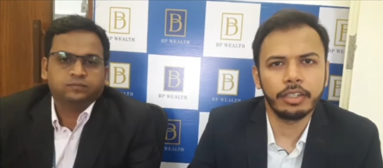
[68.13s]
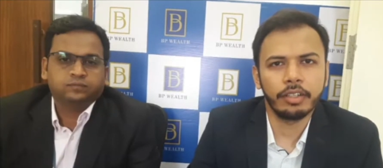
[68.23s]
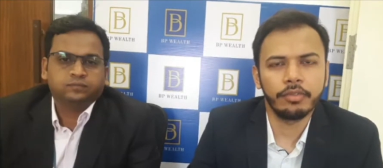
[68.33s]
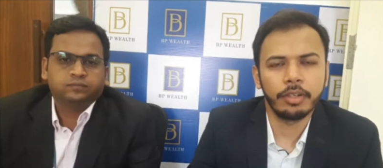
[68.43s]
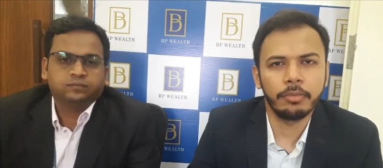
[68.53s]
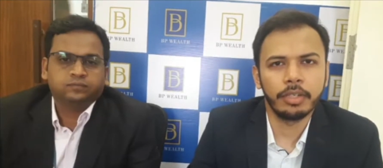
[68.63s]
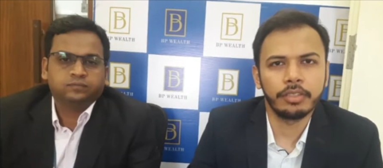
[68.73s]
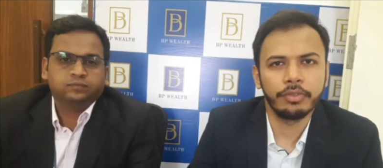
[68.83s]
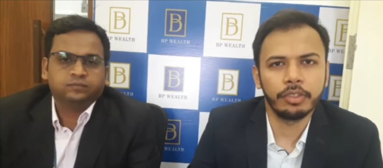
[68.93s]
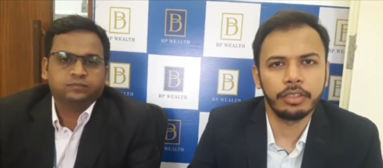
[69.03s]
Speaker 1: set of
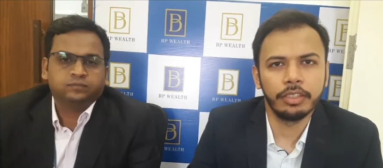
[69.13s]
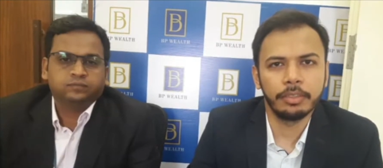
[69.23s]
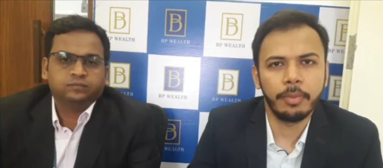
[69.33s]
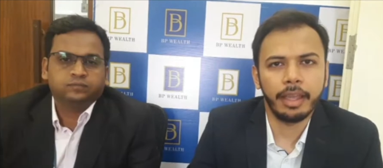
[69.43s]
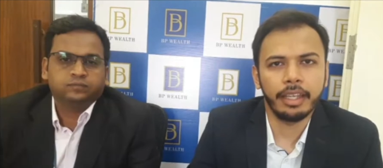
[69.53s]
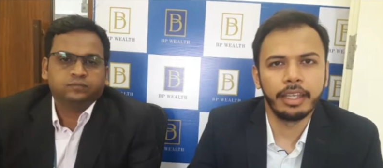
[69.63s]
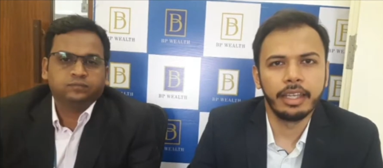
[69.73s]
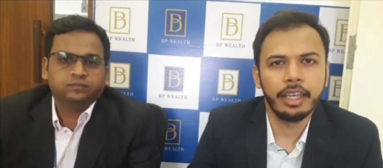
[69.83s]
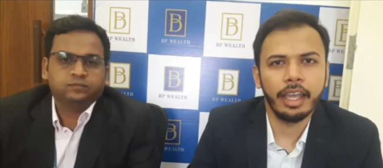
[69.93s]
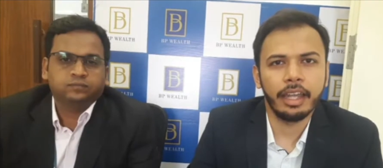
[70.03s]
numbers for this bank
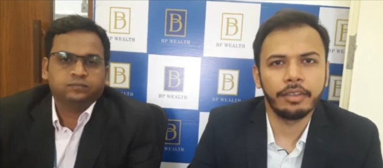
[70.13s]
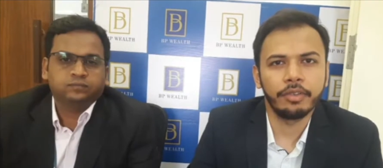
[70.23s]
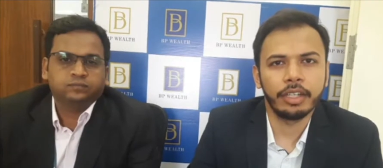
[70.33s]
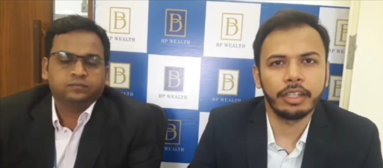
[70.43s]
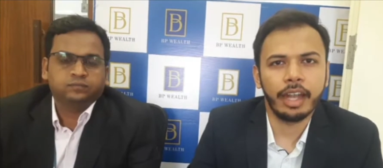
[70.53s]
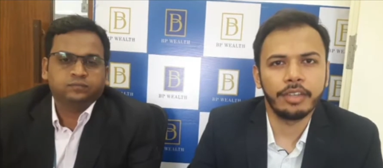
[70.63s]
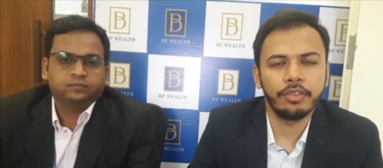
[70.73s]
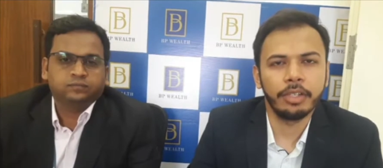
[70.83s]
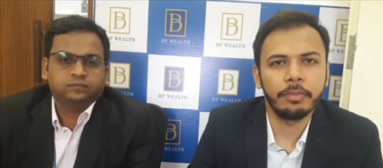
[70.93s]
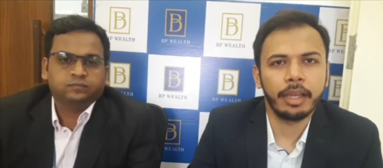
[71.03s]
and you can
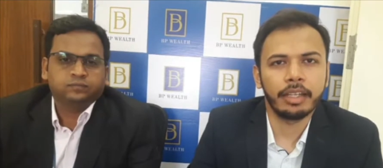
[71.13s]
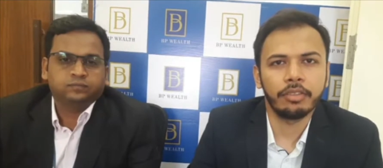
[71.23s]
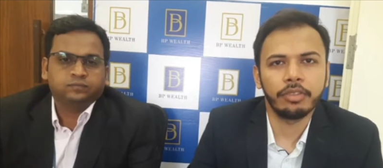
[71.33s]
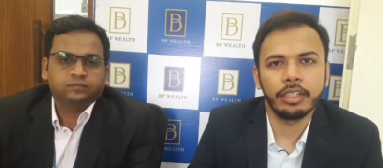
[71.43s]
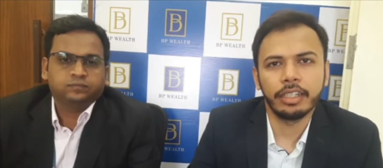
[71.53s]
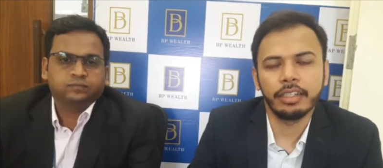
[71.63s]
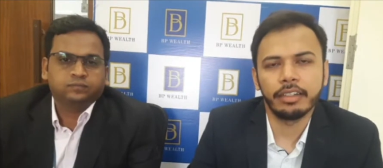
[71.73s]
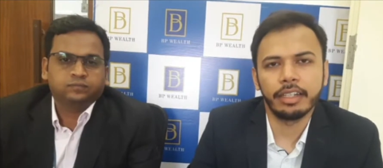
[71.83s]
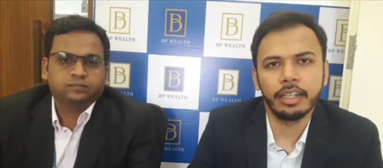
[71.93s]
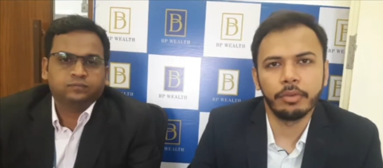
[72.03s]
gradually buy around
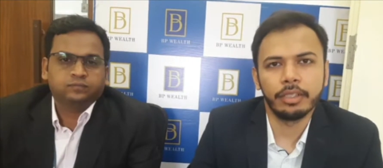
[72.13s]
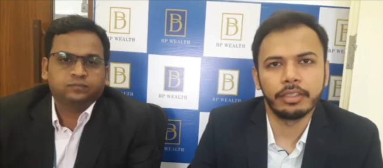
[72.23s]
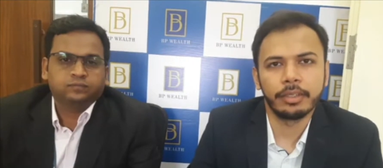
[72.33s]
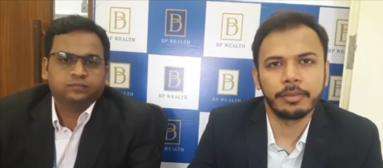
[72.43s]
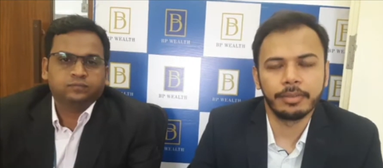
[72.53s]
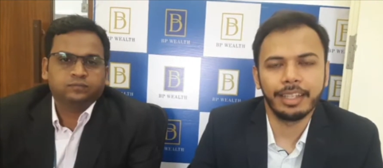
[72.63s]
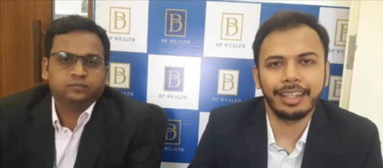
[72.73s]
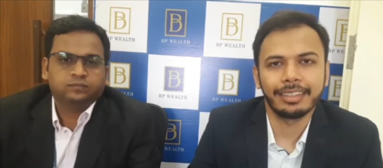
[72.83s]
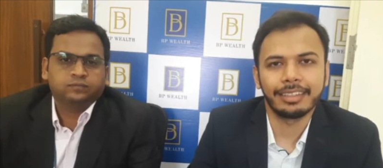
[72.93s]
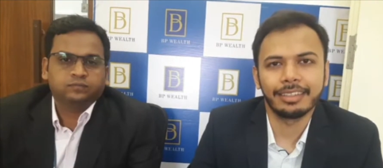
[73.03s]
1300 levels.
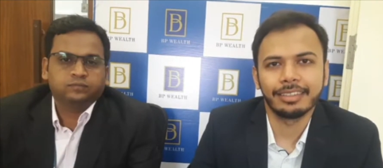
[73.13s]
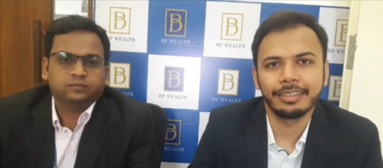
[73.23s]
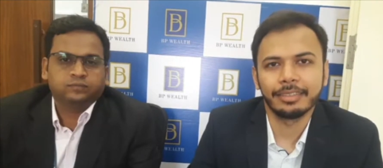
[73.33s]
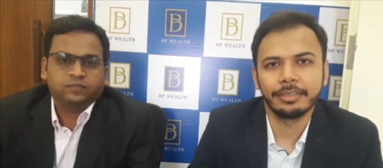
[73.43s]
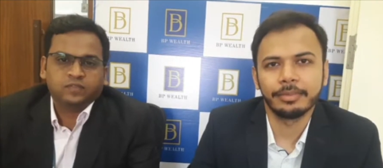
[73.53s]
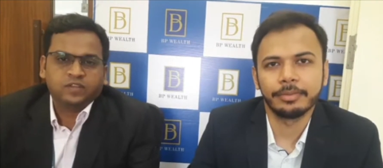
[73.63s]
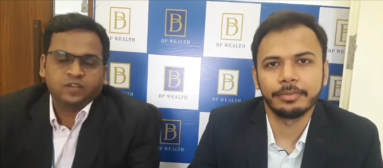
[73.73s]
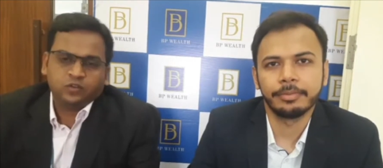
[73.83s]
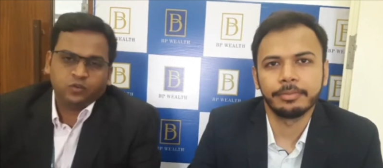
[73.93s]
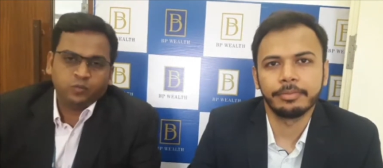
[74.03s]
Thanks.
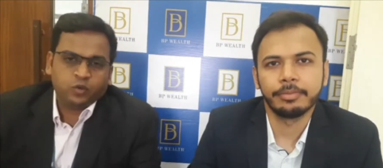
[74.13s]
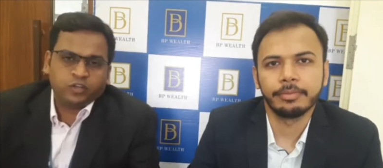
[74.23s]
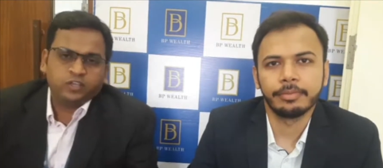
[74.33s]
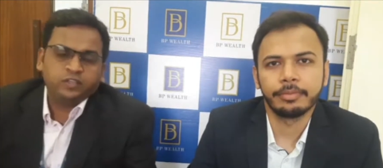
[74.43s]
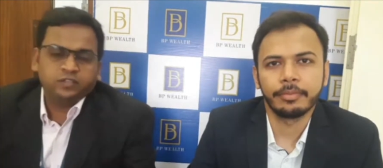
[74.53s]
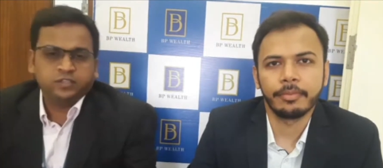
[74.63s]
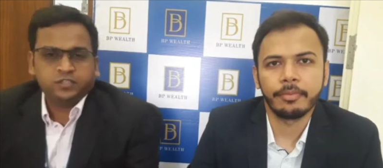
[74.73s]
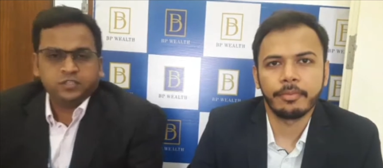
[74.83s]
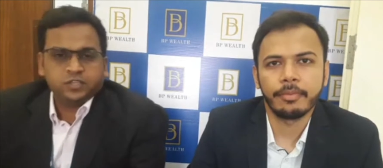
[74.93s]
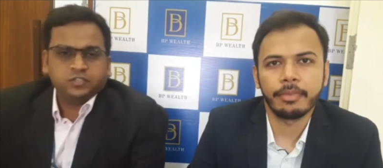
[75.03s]
Speaker 2: Good morning,
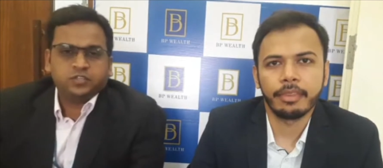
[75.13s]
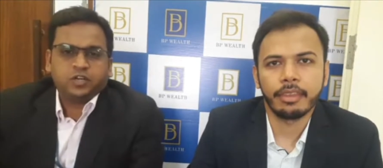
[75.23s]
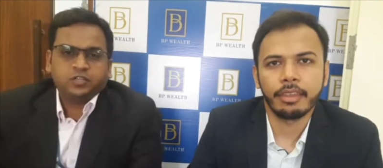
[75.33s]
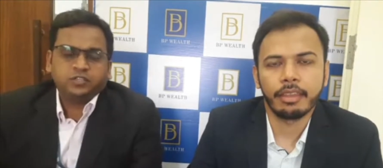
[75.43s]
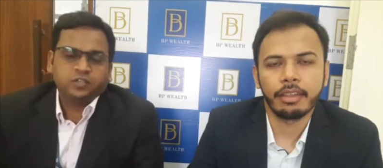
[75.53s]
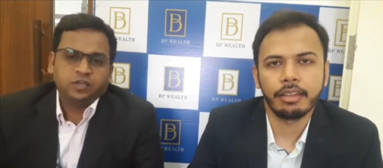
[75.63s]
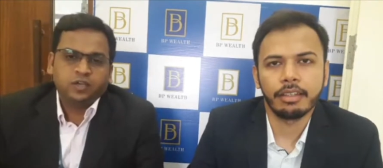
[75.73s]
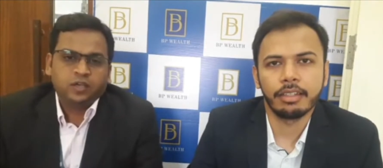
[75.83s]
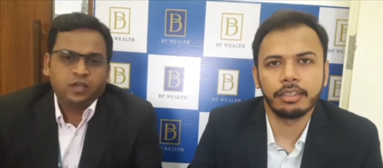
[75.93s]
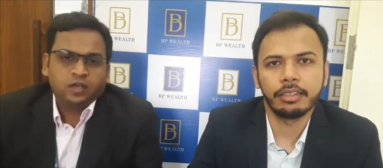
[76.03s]
this
Speaker 1: is
Speaker 2: Hans Raj.
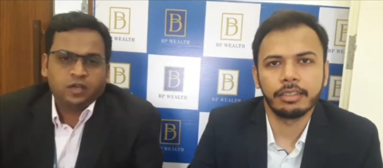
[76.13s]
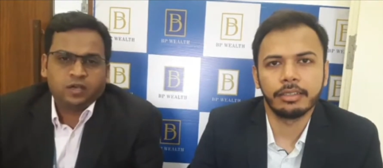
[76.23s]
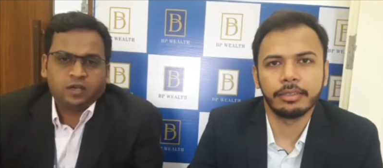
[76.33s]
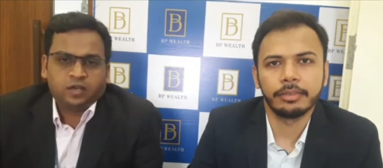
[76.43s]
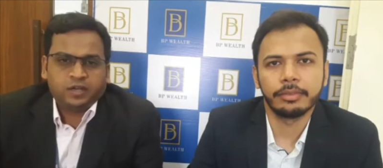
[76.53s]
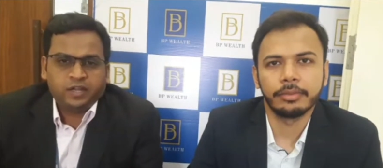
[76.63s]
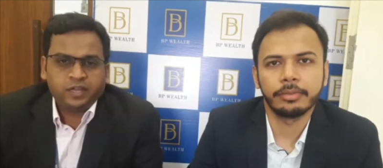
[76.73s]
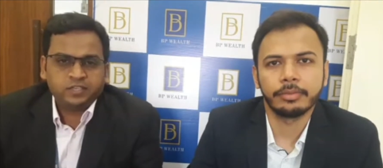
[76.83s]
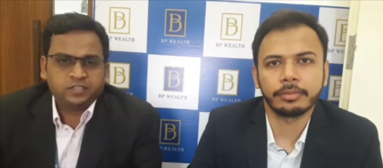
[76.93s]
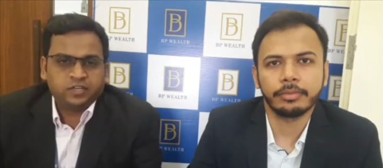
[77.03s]

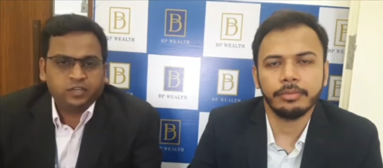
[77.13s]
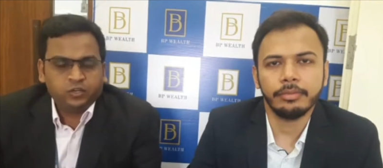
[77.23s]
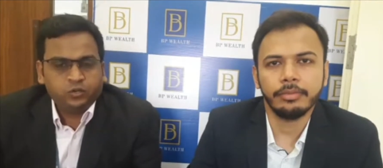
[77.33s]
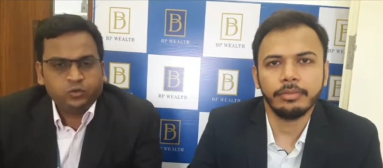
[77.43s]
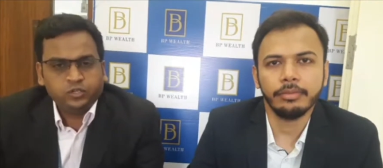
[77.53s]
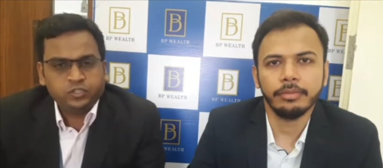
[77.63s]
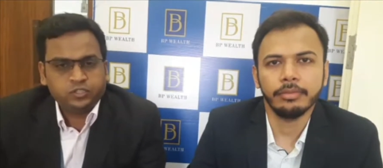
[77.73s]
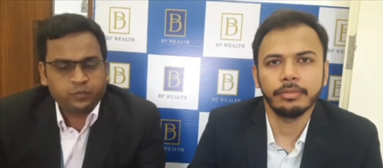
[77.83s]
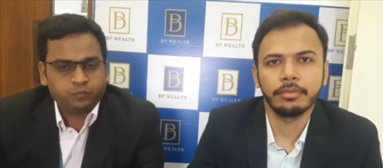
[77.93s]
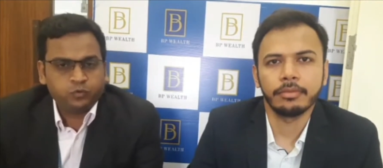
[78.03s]
Index continued its
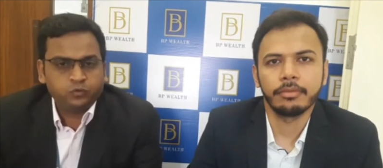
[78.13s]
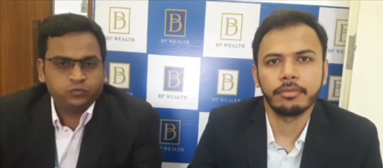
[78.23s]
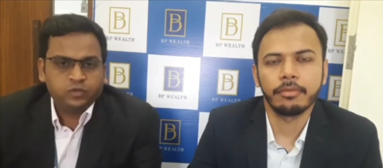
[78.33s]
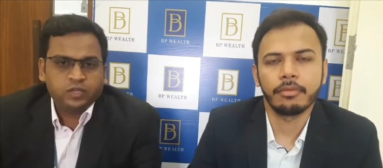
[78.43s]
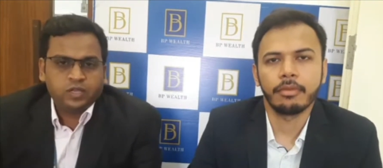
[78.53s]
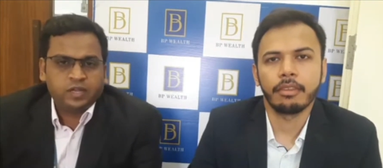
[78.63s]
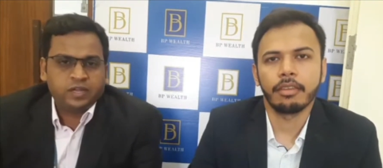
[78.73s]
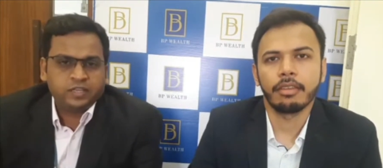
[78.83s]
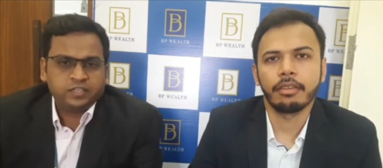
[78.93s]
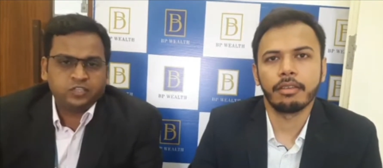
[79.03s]
up move.
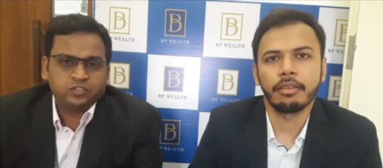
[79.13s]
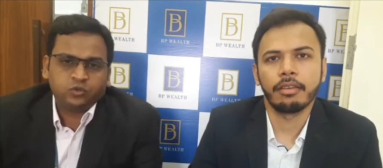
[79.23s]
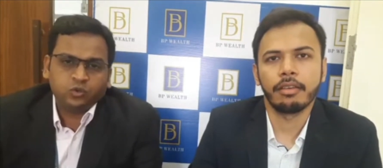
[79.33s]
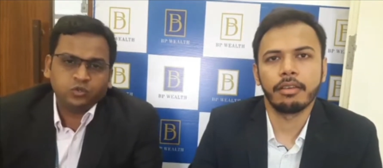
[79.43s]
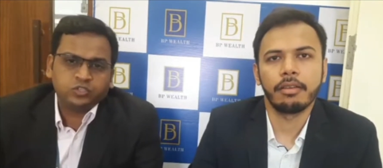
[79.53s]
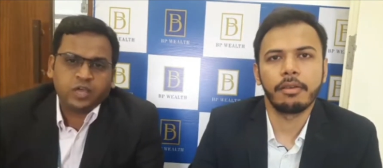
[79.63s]
Index has closed